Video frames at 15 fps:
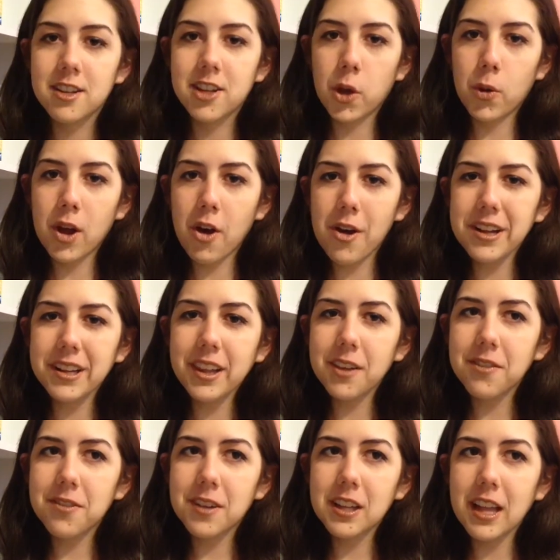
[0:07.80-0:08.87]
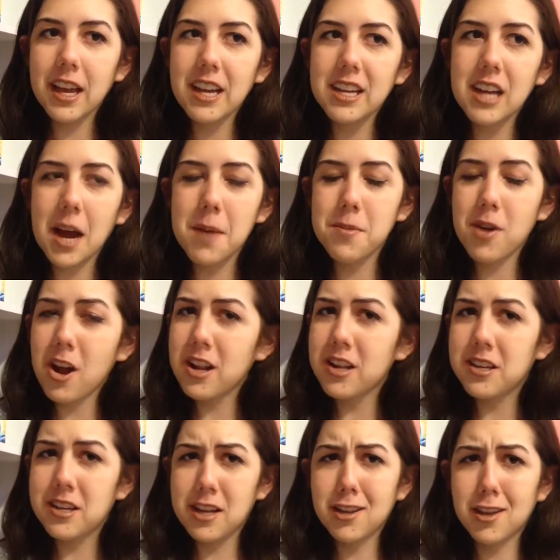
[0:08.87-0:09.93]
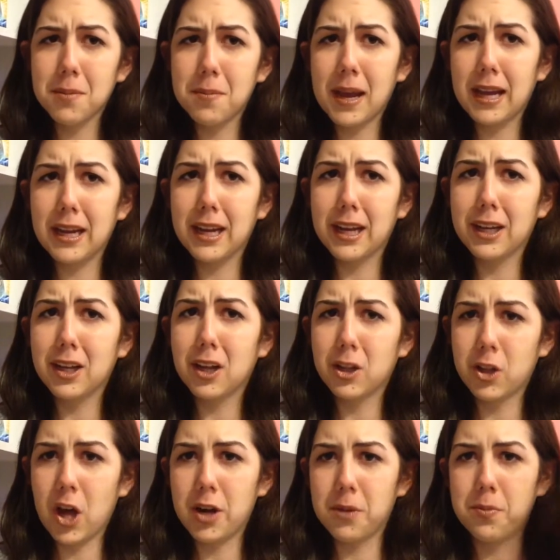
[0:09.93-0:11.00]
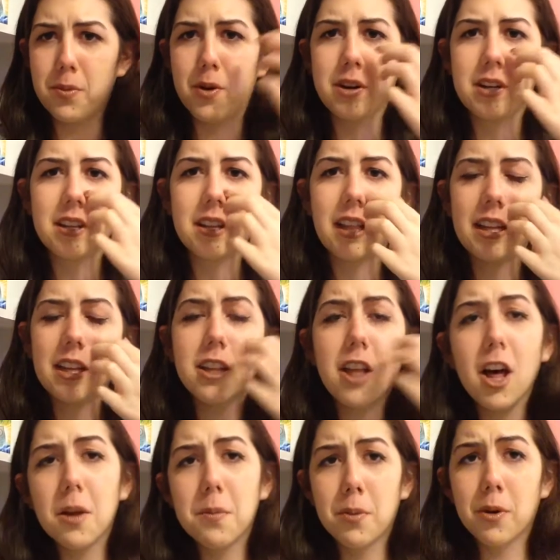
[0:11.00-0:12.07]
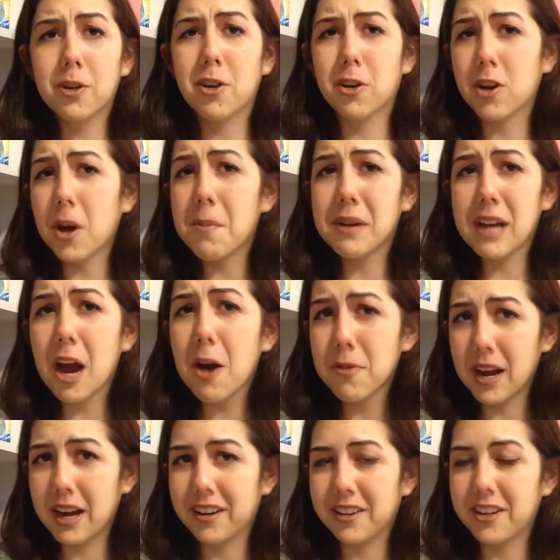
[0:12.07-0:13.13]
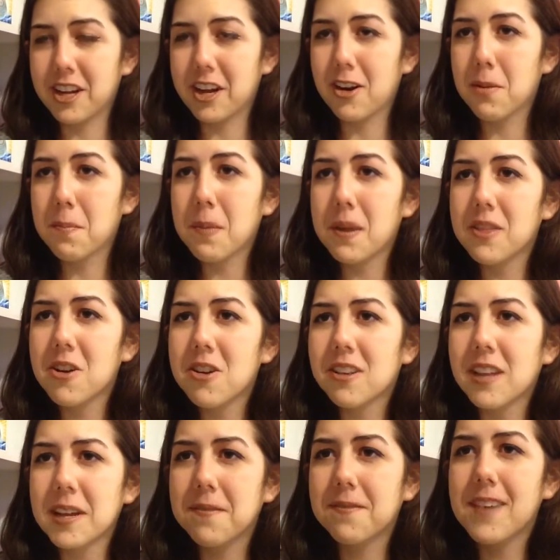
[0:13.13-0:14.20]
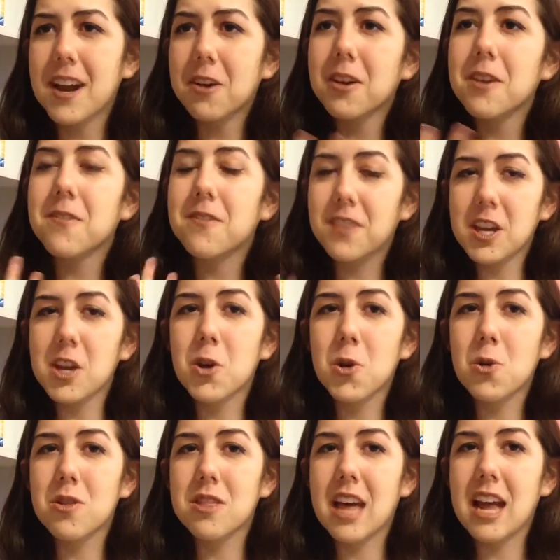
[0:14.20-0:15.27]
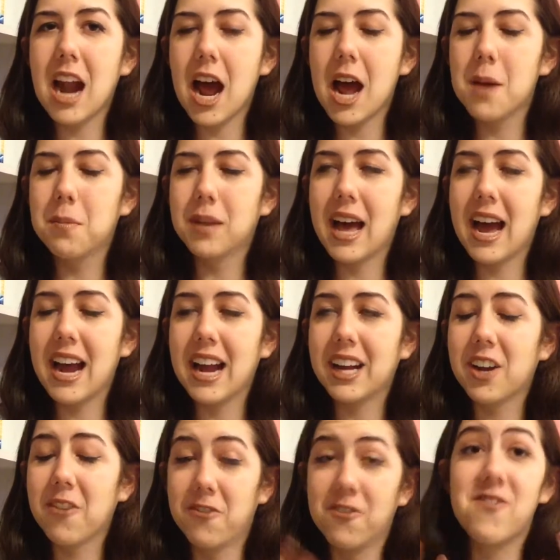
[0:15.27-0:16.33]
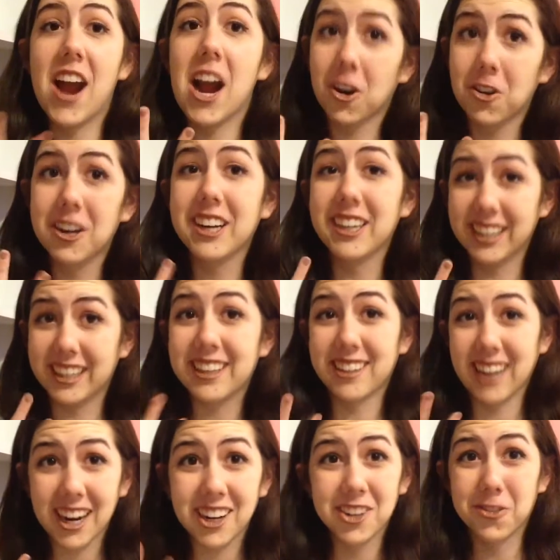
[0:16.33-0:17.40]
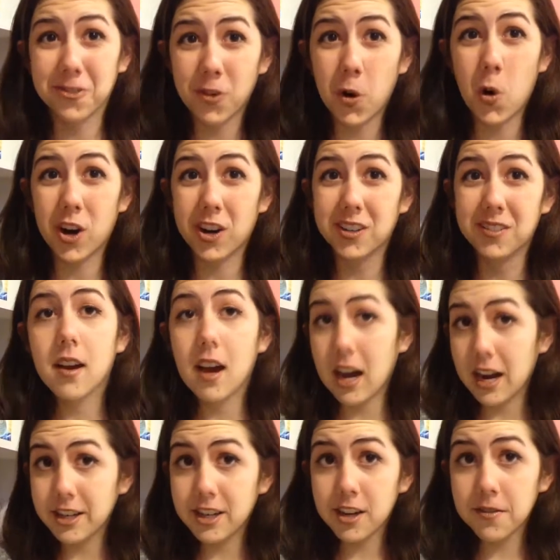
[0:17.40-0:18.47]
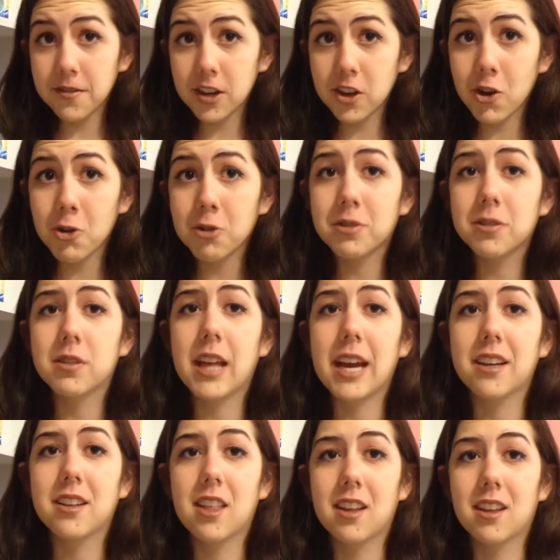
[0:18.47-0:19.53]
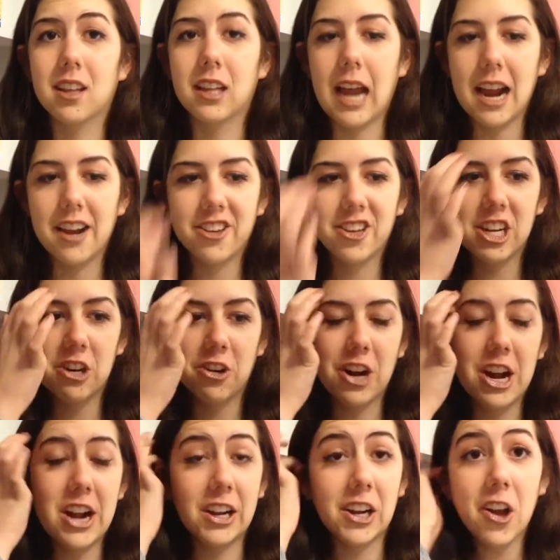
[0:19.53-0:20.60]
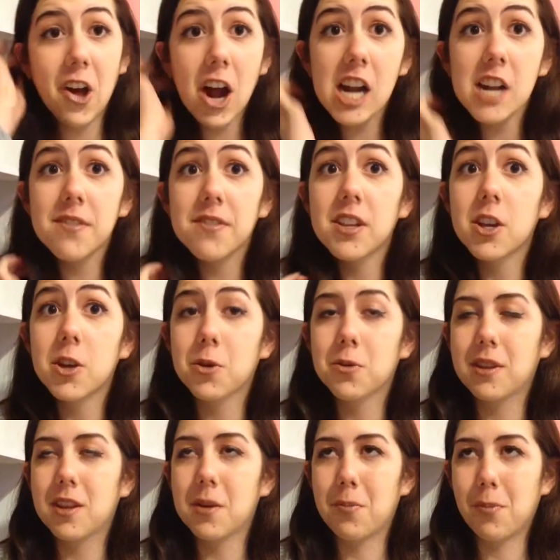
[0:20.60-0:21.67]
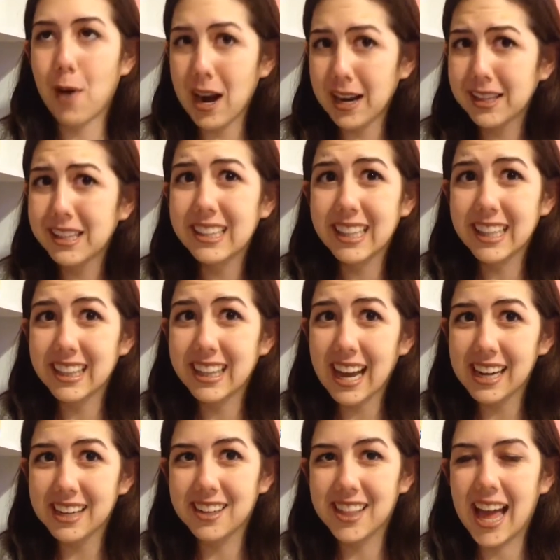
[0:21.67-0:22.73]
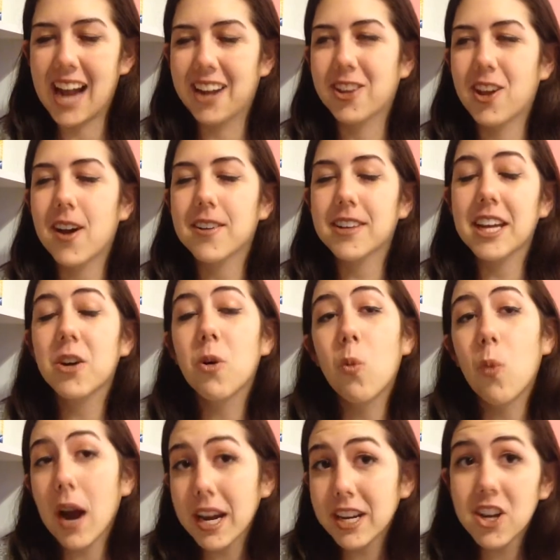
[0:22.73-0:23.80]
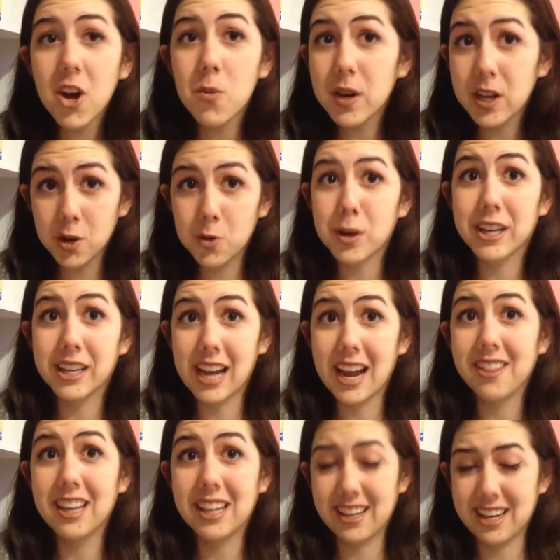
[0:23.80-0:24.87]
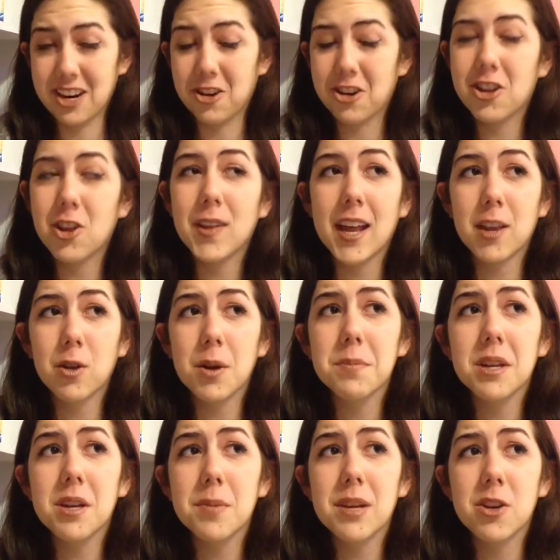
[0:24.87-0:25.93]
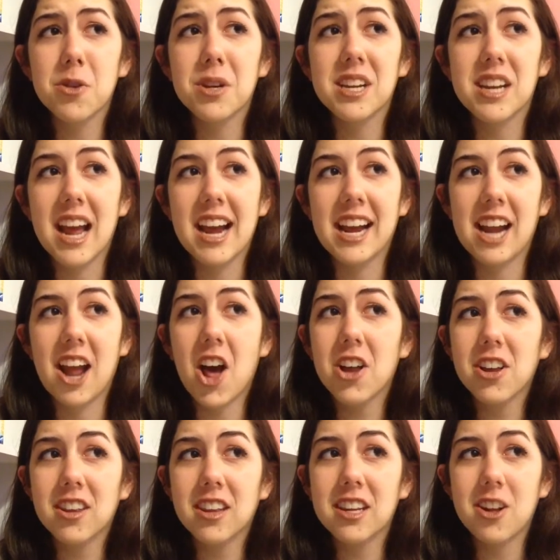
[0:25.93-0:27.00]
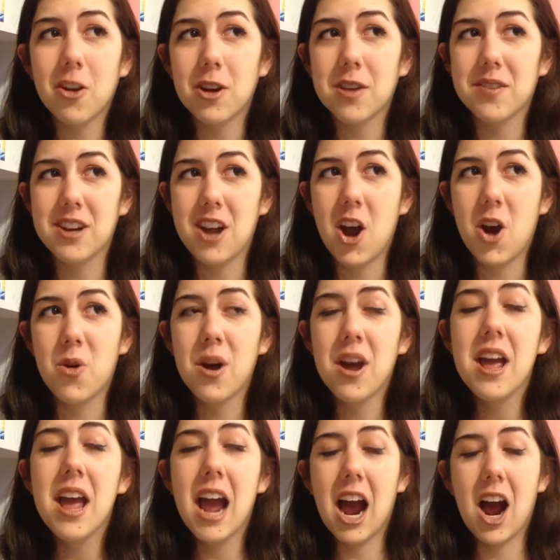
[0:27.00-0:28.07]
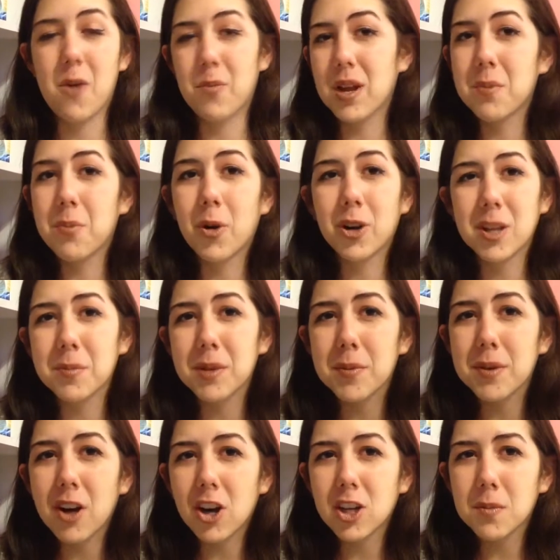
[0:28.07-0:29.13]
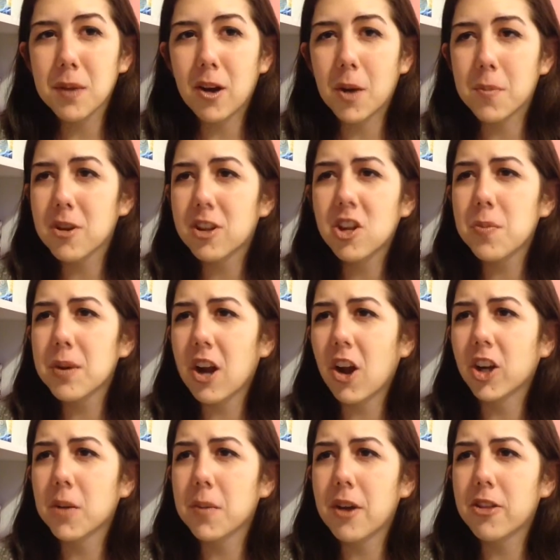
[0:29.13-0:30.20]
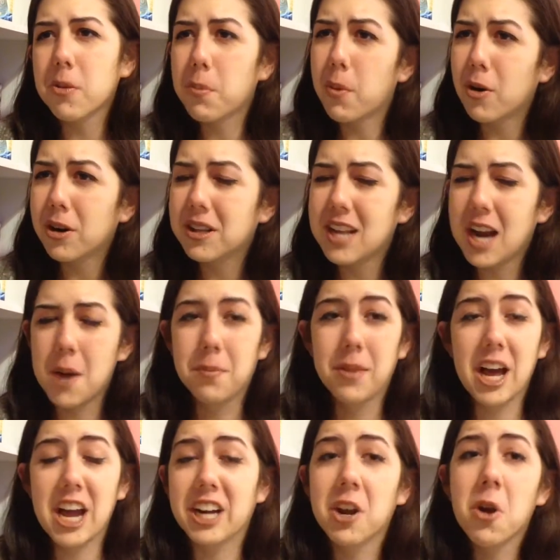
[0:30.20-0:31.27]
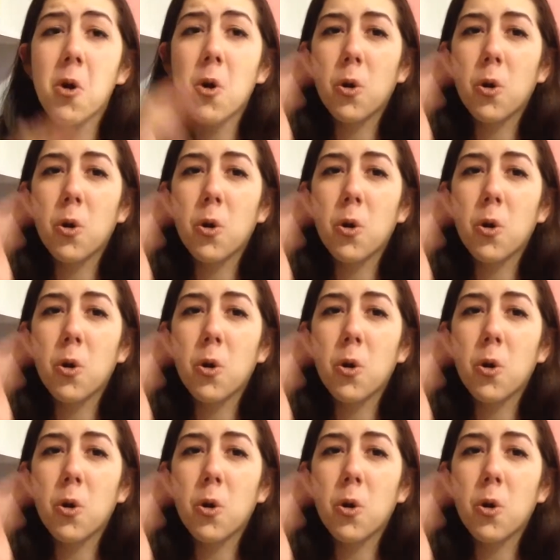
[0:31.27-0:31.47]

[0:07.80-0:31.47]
So I honestly feel like I'm not anticipating a lot of books, like a lot of books are coming out next year, but there's like very few that I'm like very excited for. I did a video like this last year and a lot of you surprisingly liked that. So I was like, why don't we do it again this year? So that's what I'm going to be doing today. And I honestly don't even know how many books I'm going to be talking about. I'm just going to be talking about the books that I'm like